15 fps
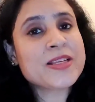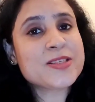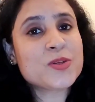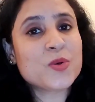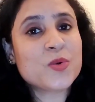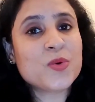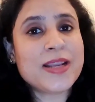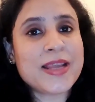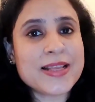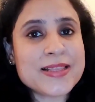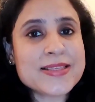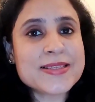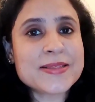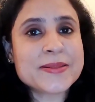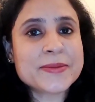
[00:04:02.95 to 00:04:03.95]
So
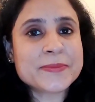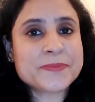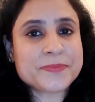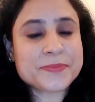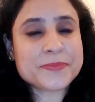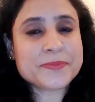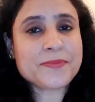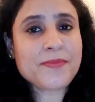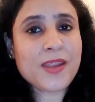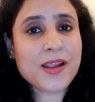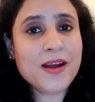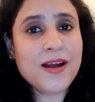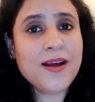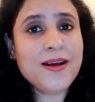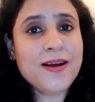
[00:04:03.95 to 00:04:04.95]
let's
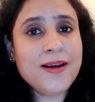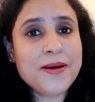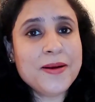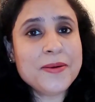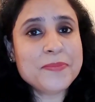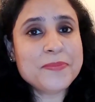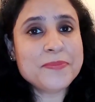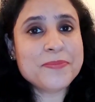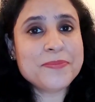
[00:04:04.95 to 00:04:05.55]
uh,